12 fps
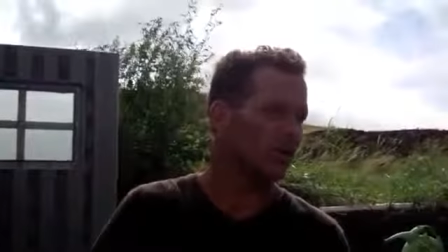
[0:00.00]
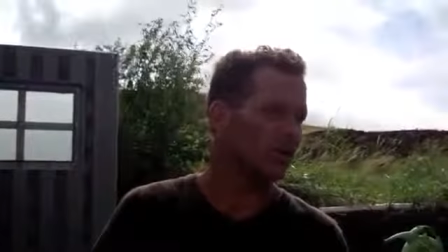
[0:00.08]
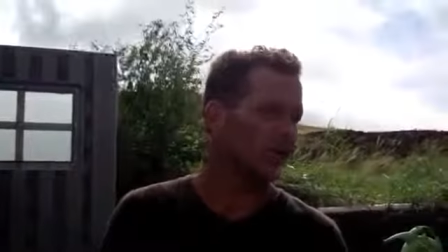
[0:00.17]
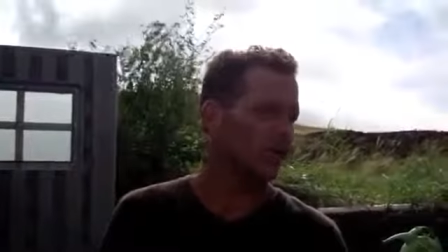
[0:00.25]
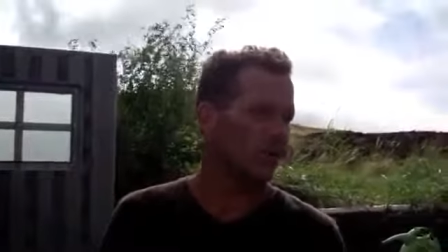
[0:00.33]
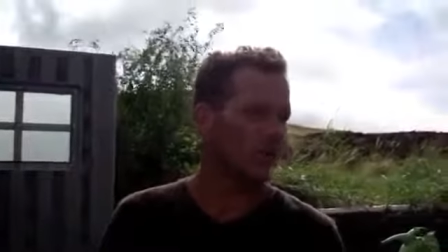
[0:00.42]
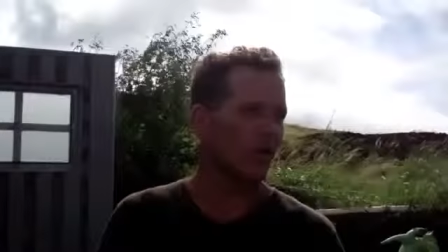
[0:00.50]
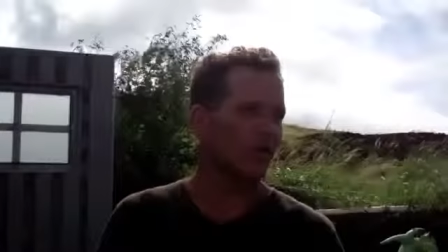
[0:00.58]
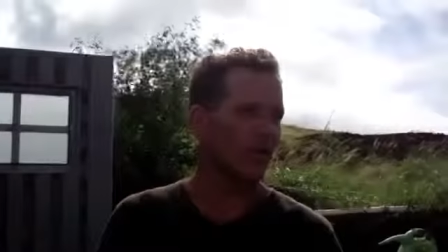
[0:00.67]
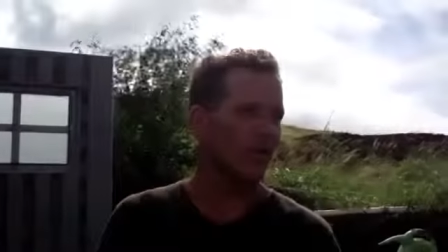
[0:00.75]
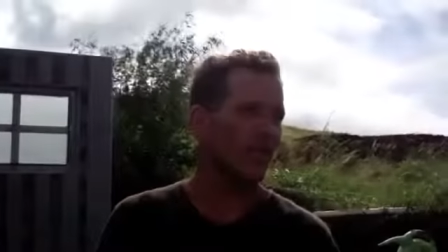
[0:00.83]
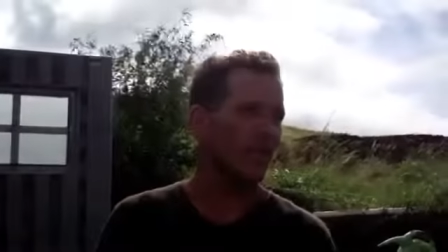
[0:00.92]
So that's what we're
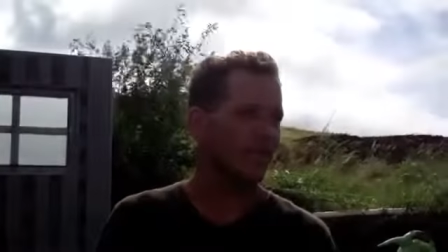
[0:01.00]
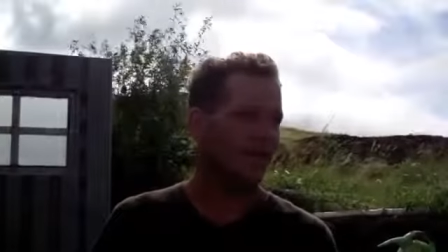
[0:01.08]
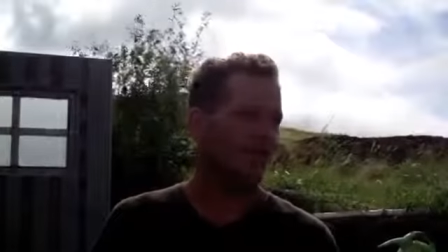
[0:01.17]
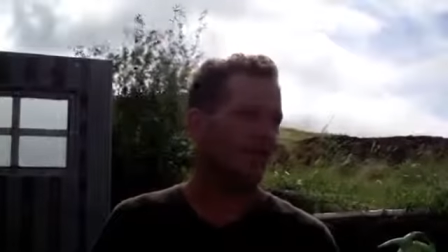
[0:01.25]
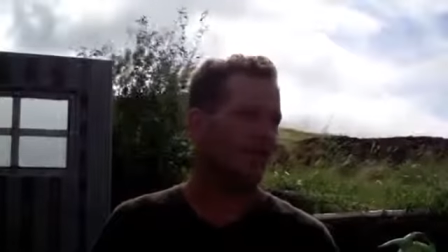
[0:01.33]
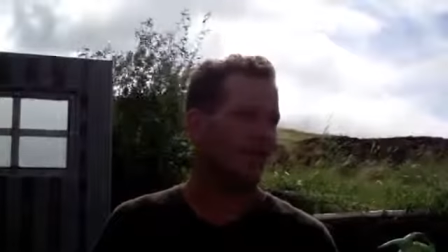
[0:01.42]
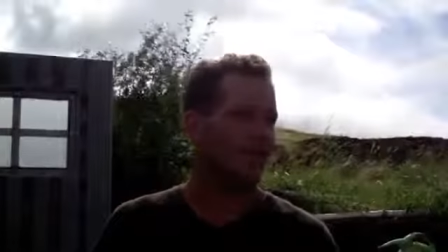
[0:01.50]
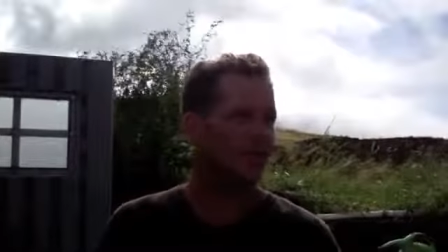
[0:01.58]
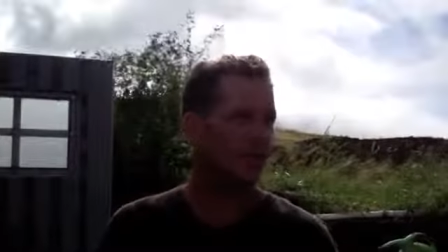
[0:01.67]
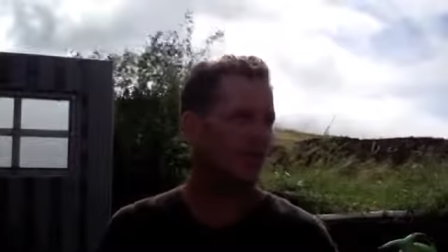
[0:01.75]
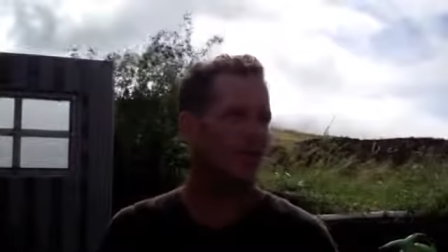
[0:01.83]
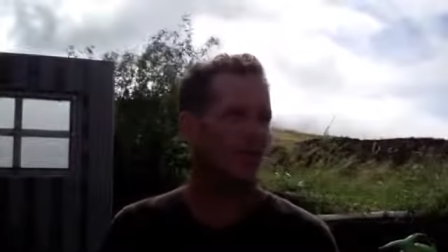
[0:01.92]
thinking is everything that we
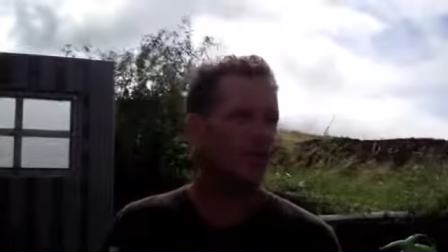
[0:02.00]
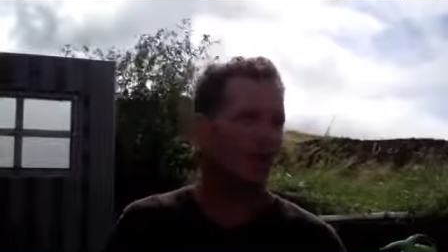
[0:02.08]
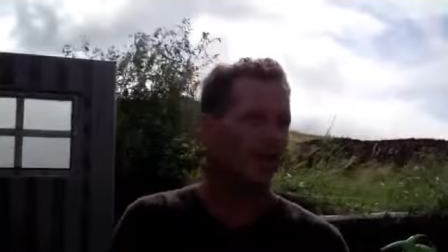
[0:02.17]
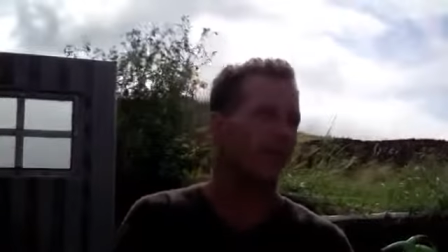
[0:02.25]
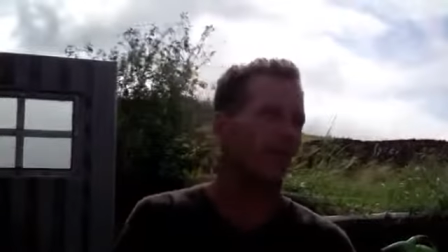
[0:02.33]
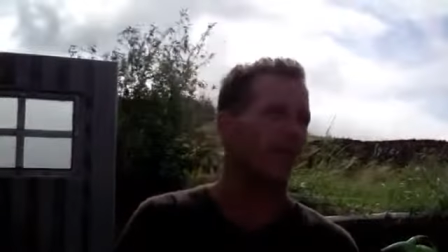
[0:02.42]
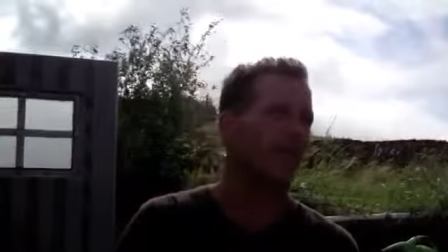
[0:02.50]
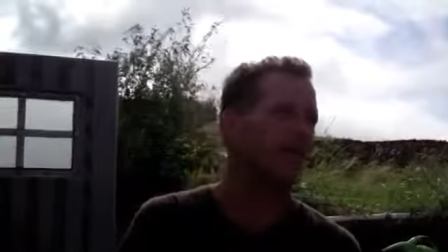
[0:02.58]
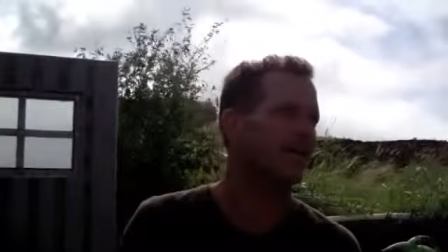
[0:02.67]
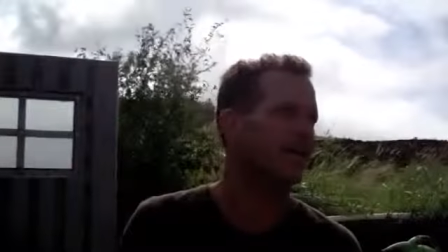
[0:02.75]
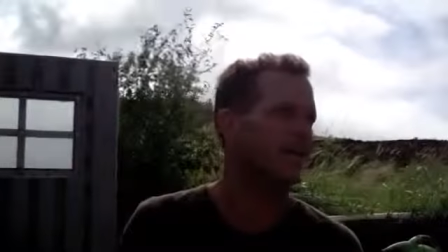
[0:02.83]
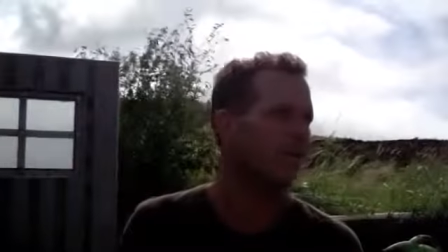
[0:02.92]
take out, we kind of put
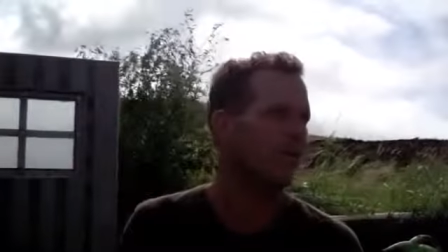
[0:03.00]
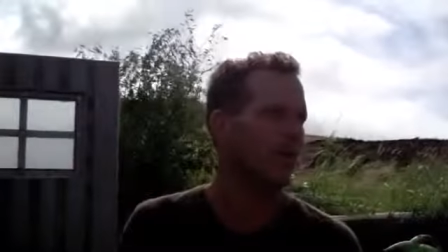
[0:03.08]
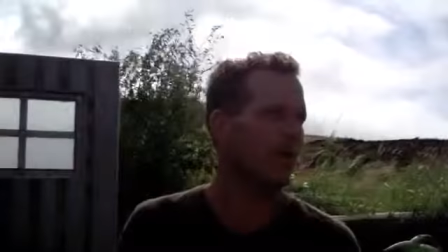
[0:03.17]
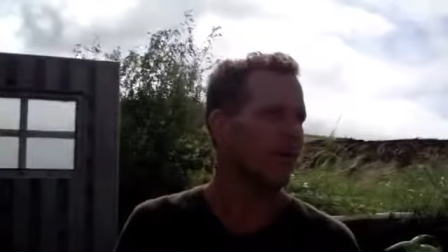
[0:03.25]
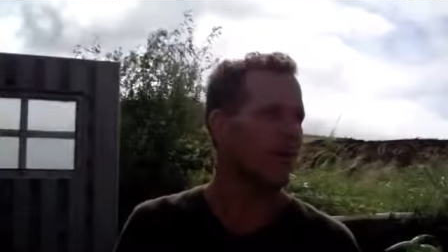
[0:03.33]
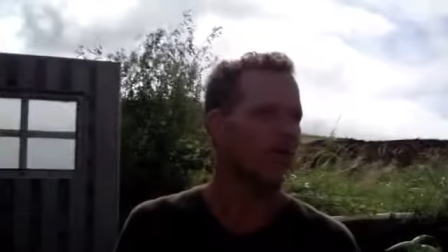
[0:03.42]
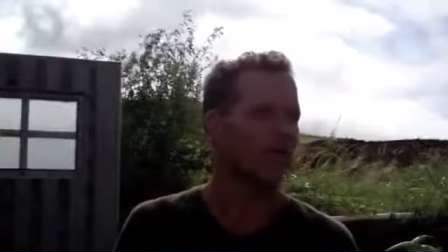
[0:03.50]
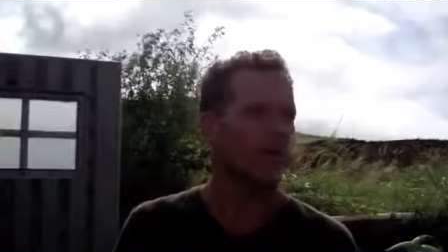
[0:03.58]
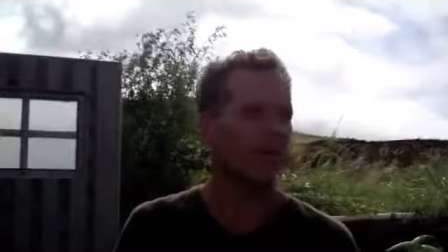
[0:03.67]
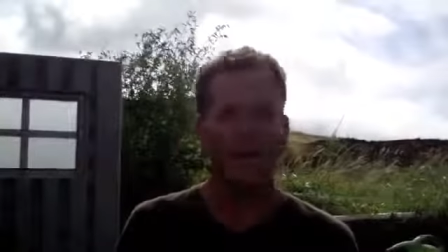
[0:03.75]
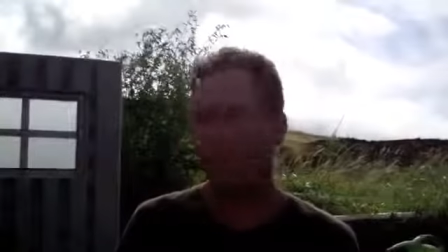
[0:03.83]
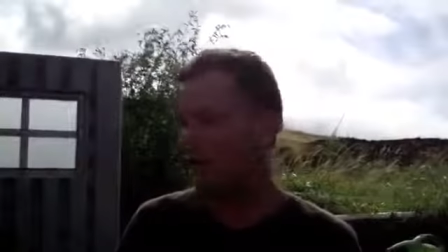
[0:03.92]
back in one way or another.
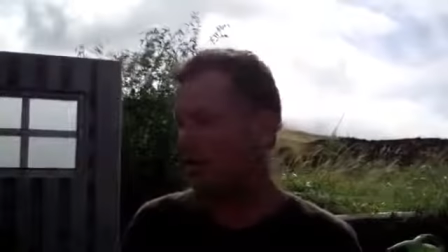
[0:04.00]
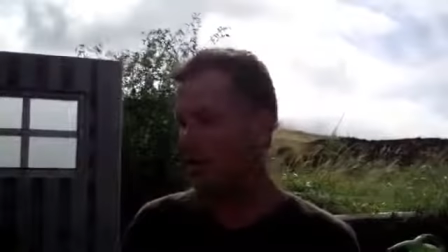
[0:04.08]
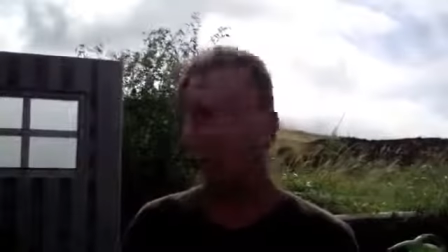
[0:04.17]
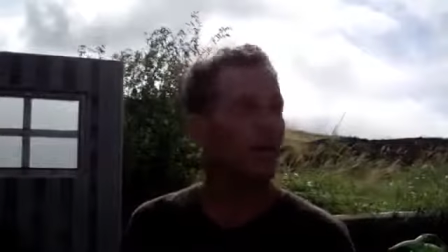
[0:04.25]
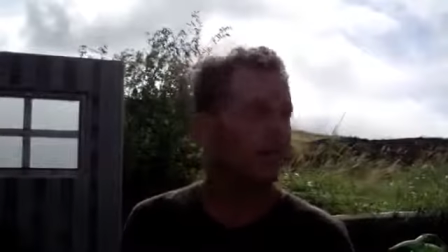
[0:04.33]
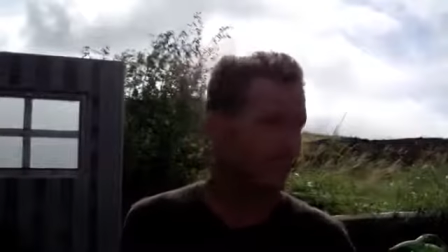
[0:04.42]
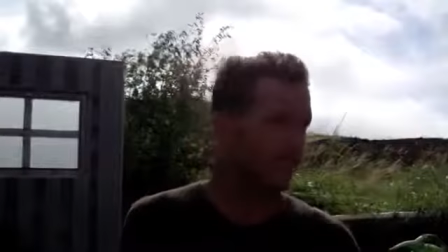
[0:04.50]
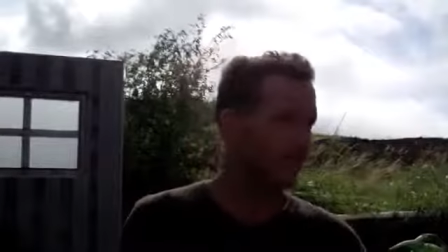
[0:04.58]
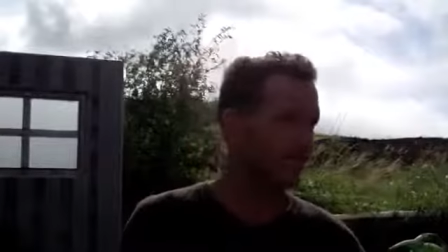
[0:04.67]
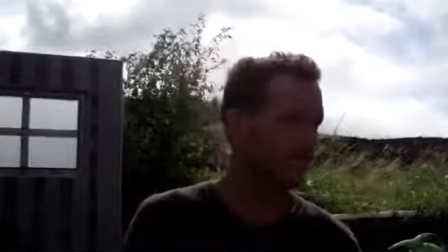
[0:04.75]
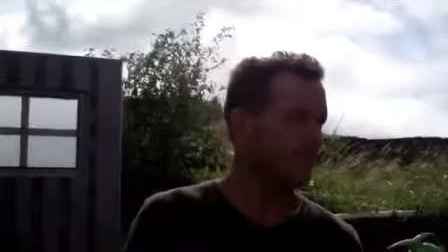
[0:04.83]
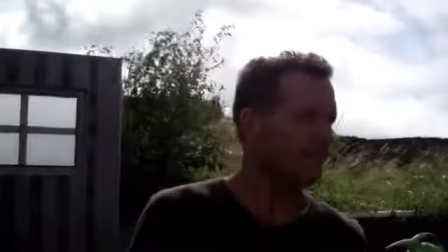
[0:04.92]
You know, if,
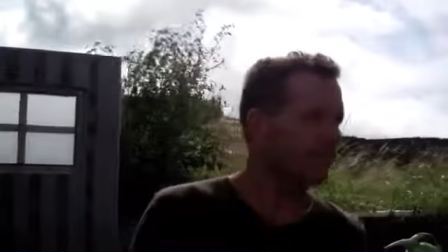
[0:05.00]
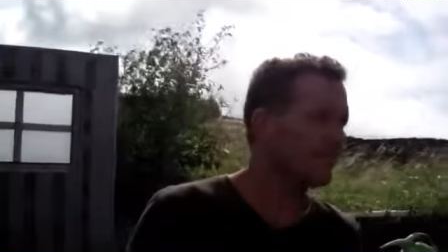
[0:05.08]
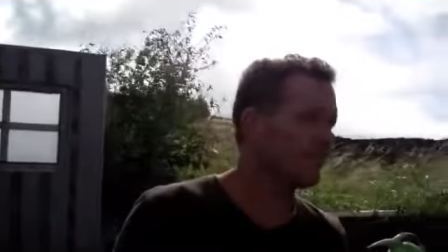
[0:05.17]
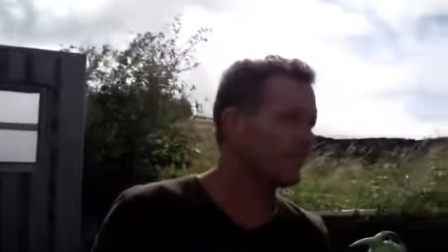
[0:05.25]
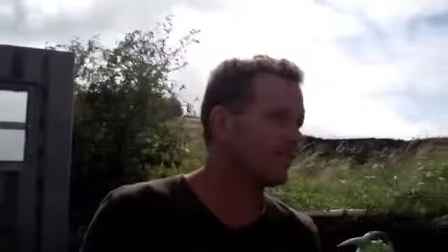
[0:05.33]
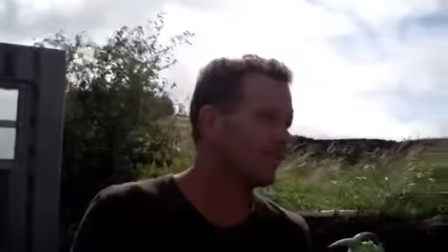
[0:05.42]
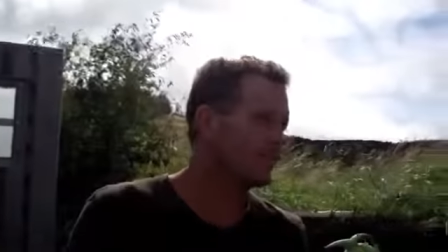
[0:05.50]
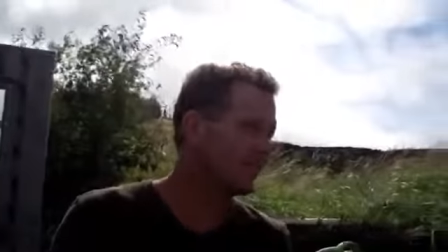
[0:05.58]
if the, uh,